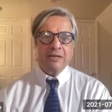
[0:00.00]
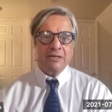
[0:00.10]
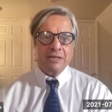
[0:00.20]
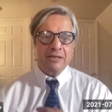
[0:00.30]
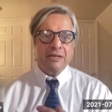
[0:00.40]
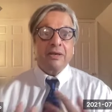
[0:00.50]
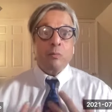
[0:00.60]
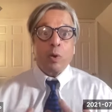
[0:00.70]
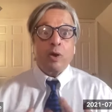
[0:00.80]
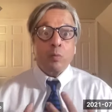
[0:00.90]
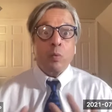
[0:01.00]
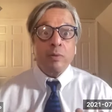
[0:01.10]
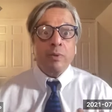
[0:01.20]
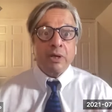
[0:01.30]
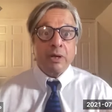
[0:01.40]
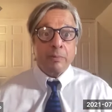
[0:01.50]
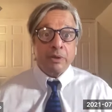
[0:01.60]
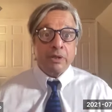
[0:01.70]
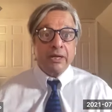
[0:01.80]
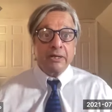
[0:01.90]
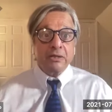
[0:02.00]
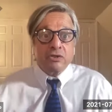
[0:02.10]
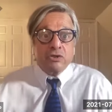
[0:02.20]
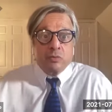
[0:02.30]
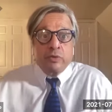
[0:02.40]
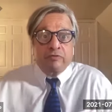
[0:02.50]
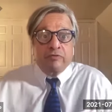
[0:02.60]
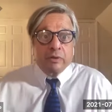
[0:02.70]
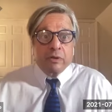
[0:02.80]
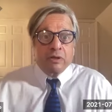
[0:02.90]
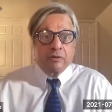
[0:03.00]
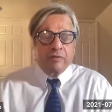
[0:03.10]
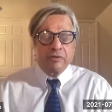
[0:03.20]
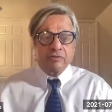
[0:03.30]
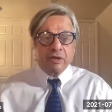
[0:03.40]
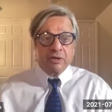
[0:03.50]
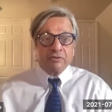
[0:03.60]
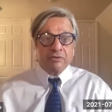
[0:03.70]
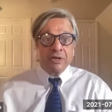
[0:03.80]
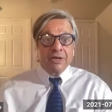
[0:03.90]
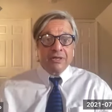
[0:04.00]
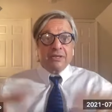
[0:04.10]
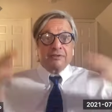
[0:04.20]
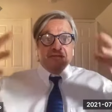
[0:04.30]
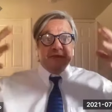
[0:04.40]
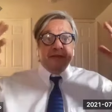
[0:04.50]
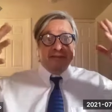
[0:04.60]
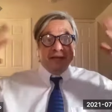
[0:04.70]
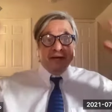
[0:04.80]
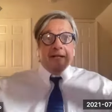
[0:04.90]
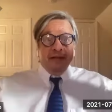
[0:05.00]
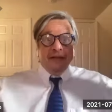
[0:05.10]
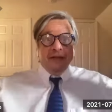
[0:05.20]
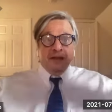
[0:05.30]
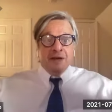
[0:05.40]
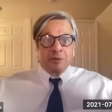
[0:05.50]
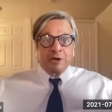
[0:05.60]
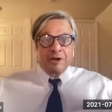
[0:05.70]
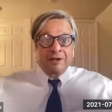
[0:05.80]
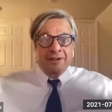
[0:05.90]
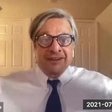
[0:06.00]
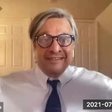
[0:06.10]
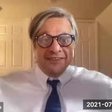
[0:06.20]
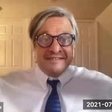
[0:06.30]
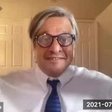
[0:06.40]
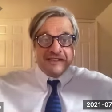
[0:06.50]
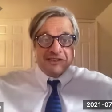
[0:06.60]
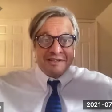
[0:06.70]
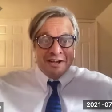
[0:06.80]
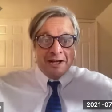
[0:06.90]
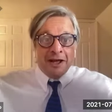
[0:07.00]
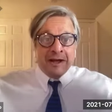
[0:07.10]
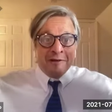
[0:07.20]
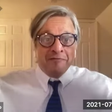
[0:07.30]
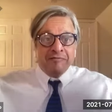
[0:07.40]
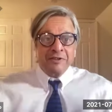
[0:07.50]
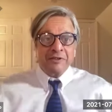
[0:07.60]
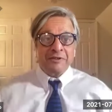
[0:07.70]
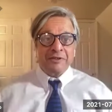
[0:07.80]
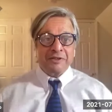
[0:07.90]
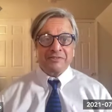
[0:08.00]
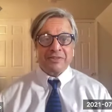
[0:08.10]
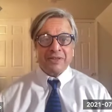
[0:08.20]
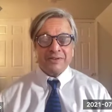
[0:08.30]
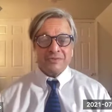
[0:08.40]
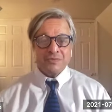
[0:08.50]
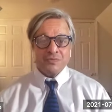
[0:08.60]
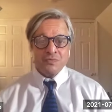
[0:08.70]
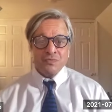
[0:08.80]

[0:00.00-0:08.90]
Ideally, when we become enlightened, do we feel all of these things? Does the Dalai Lama, the Thich Nhat Hanh, feel these things?